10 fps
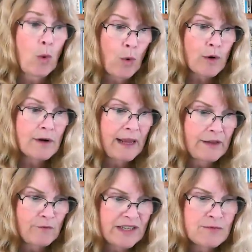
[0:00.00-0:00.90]
or
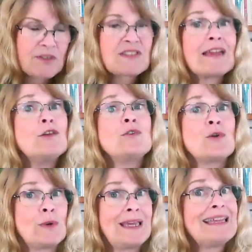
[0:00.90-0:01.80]
investments that you
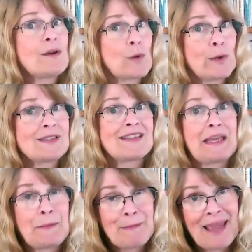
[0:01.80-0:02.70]
do in a risky
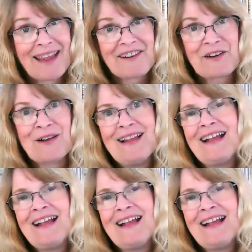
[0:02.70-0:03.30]
manner,